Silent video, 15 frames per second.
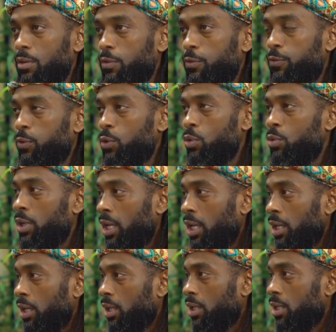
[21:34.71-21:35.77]
Food
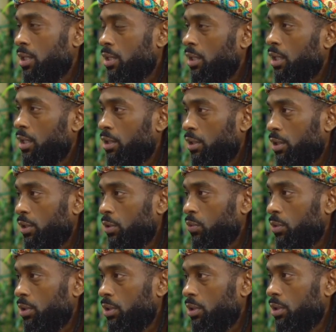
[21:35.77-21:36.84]
Inc. is another good
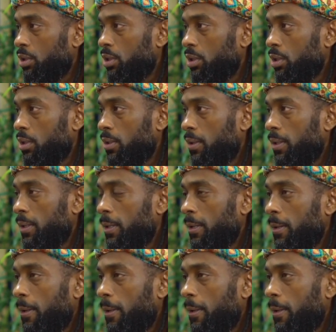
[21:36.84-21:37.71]
one.